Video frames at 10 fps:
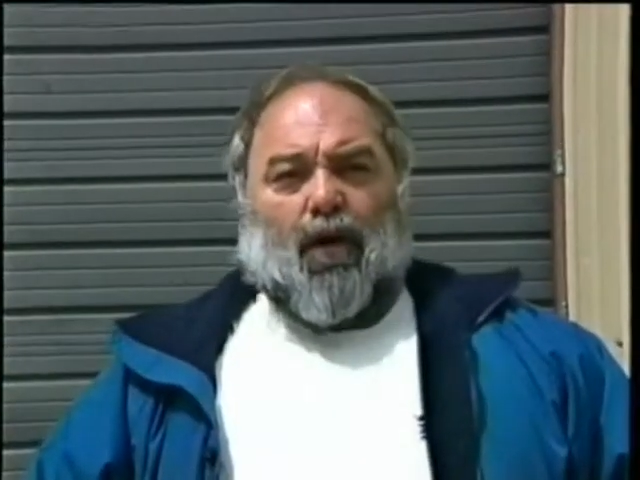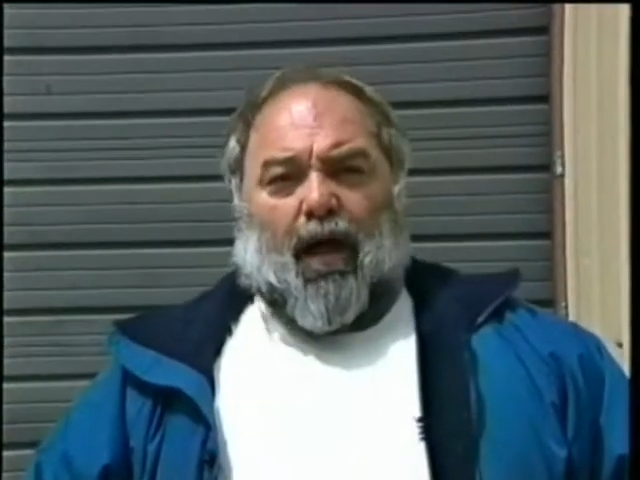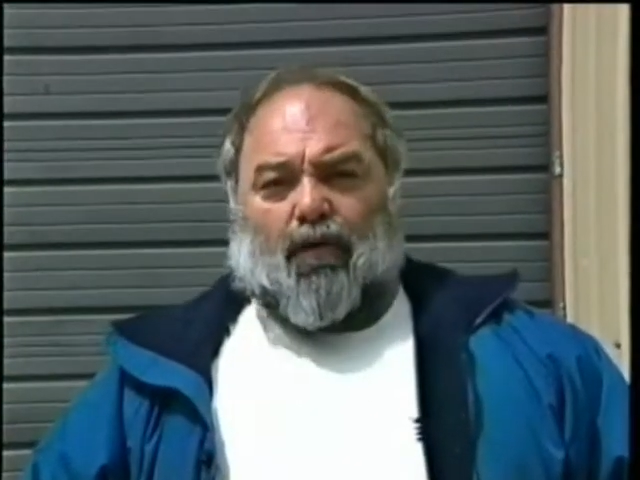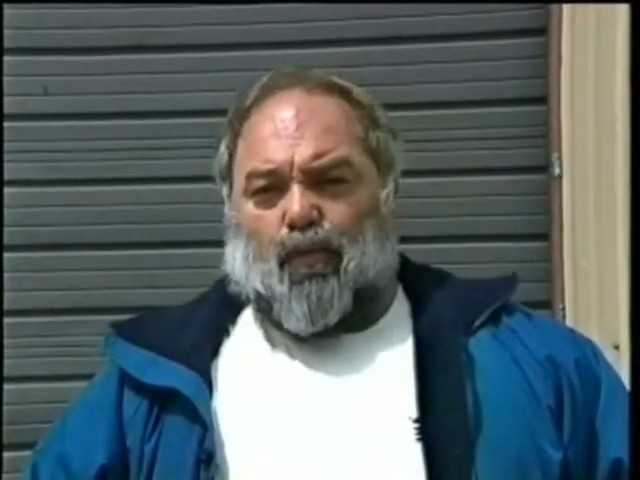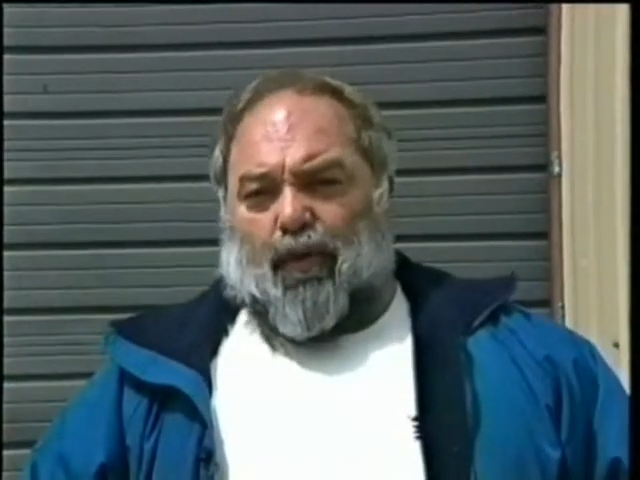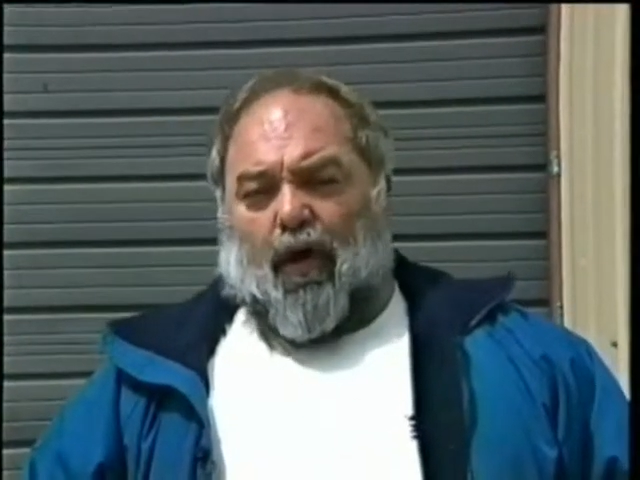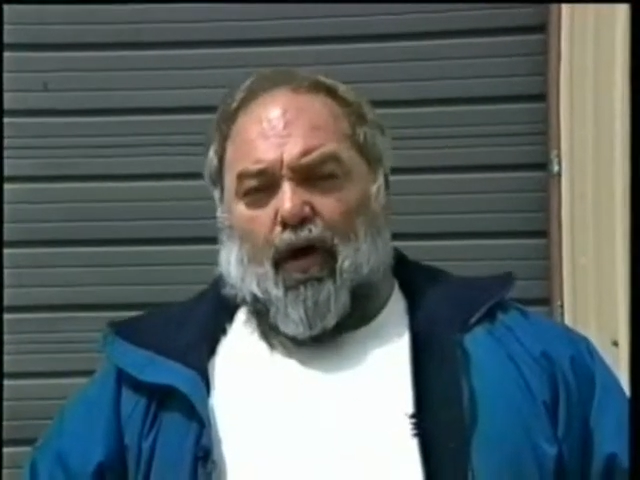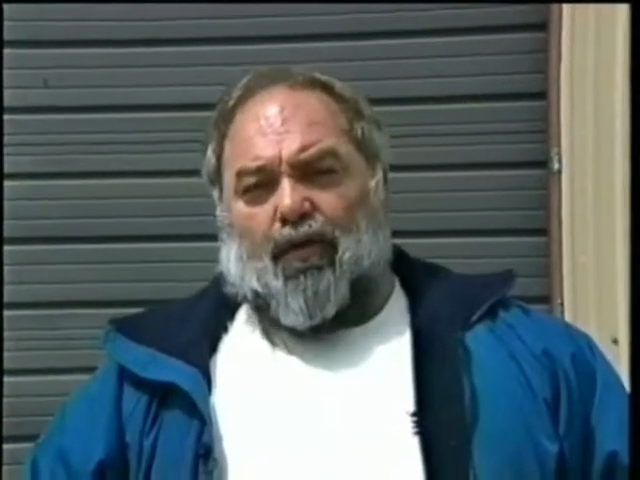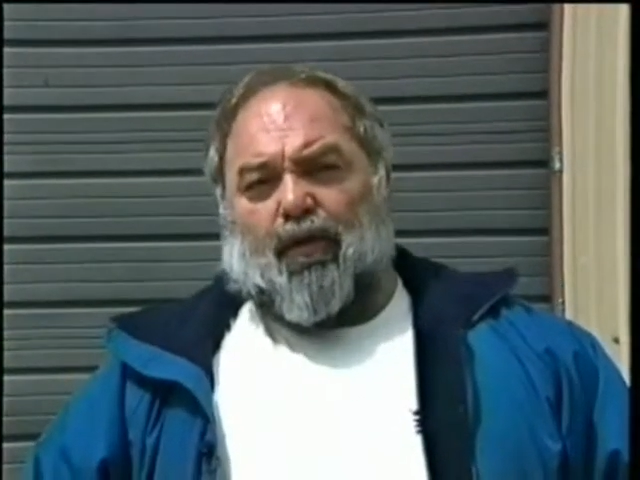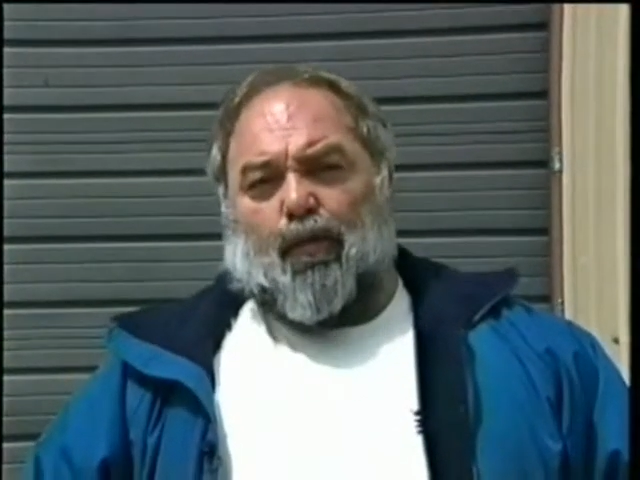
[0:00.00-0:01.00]
As with
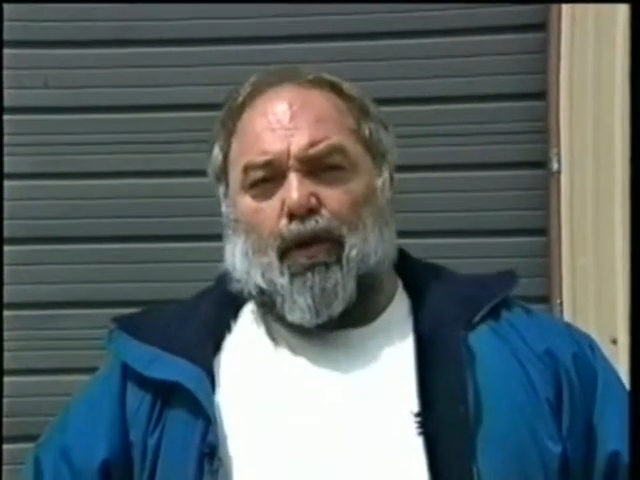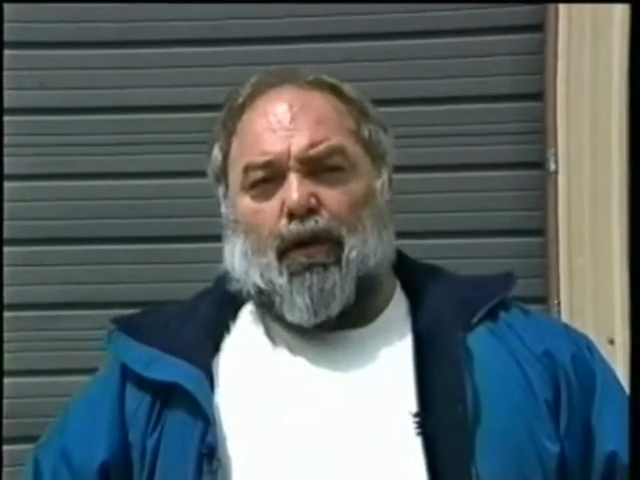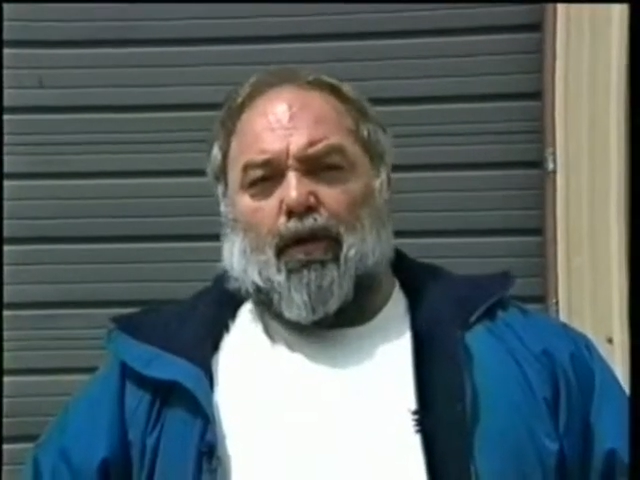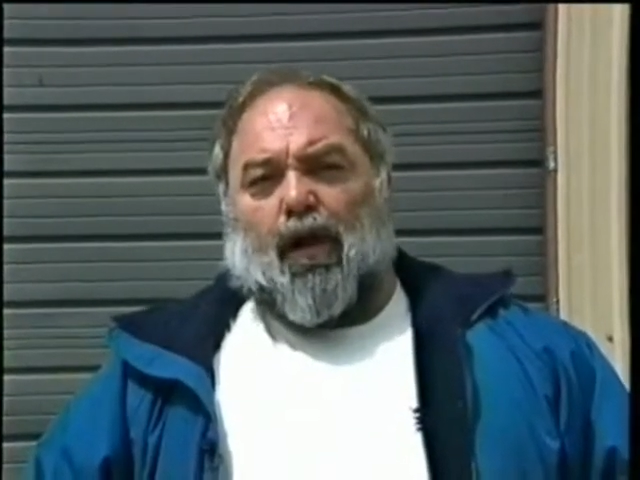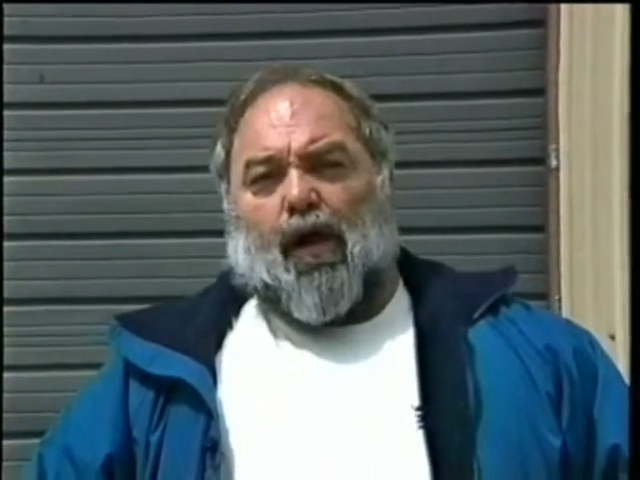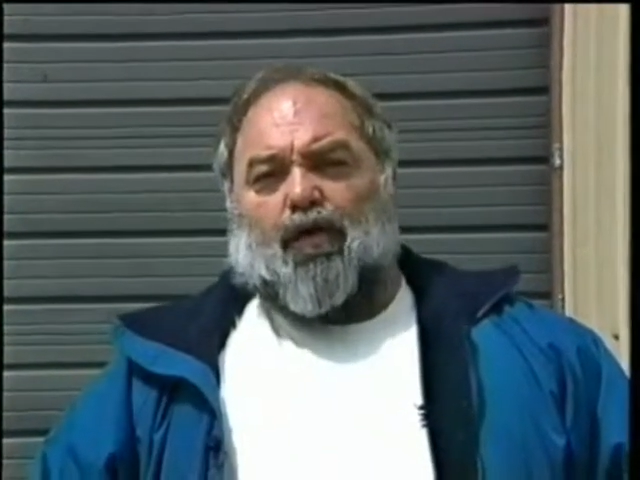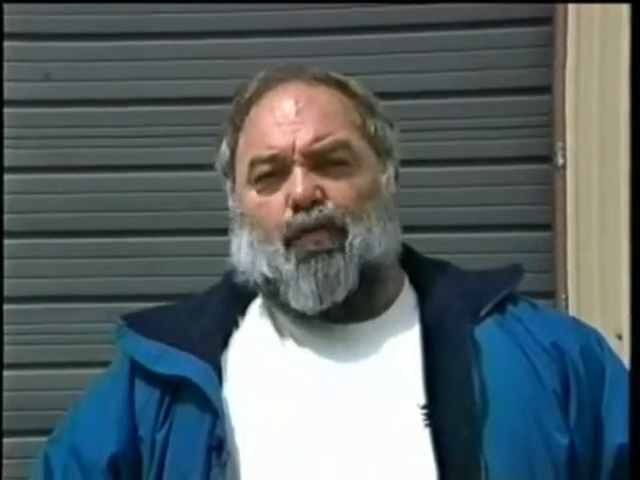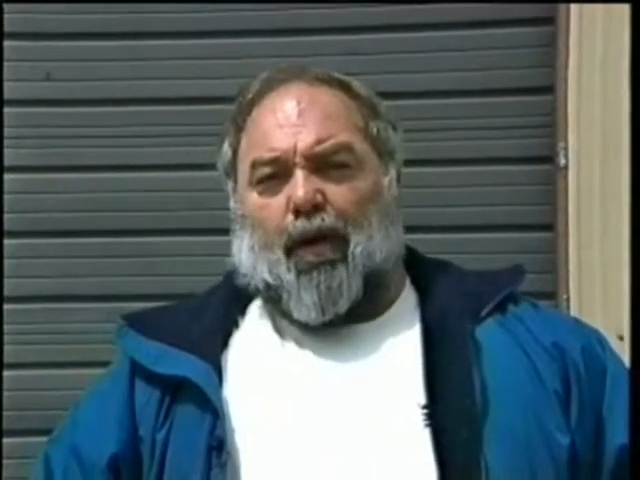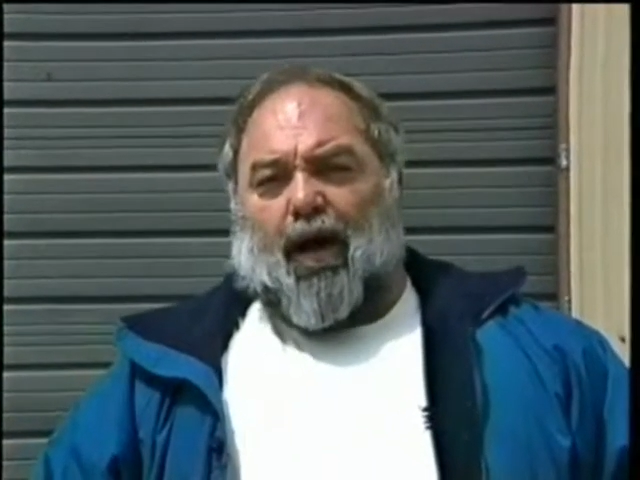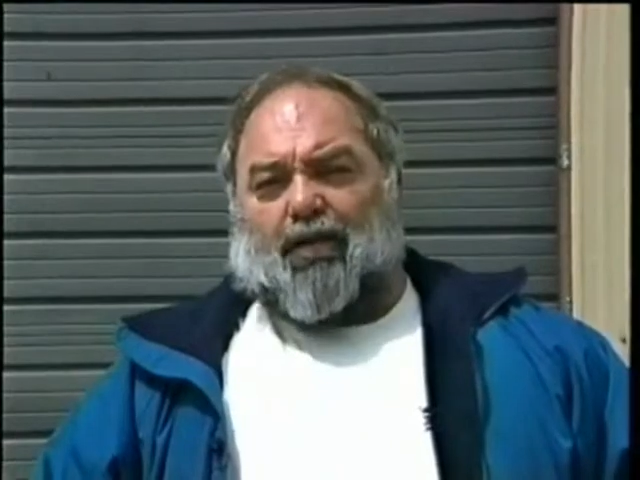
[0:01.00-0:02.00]
all the real
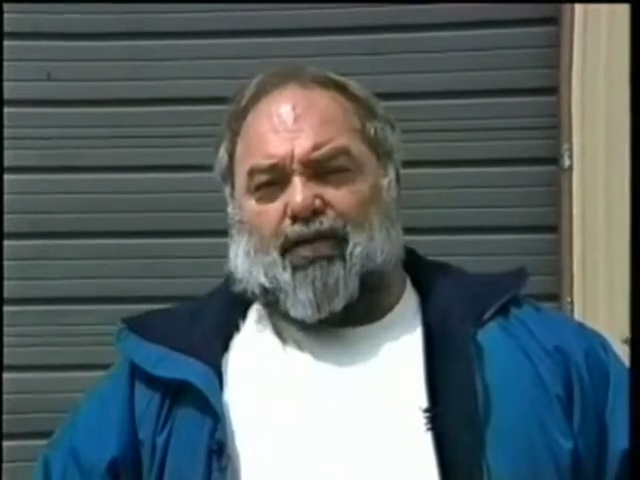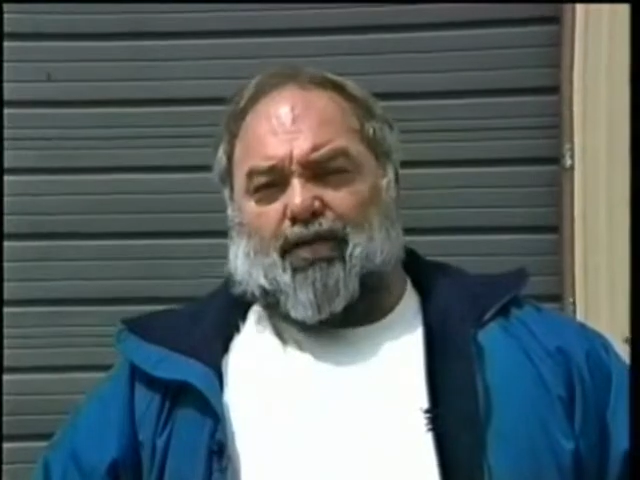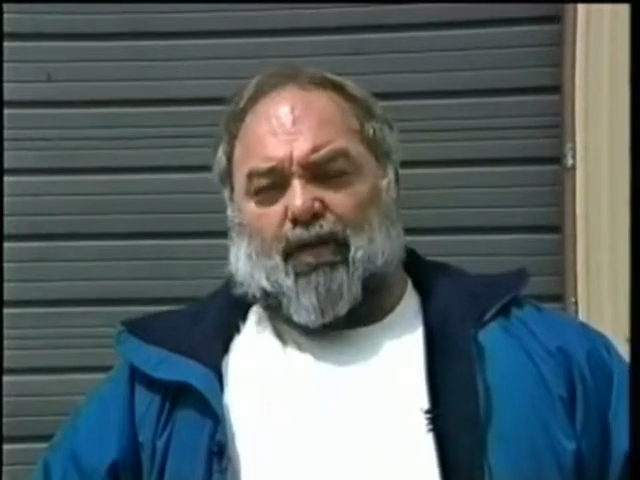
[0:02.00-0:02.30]
large boxes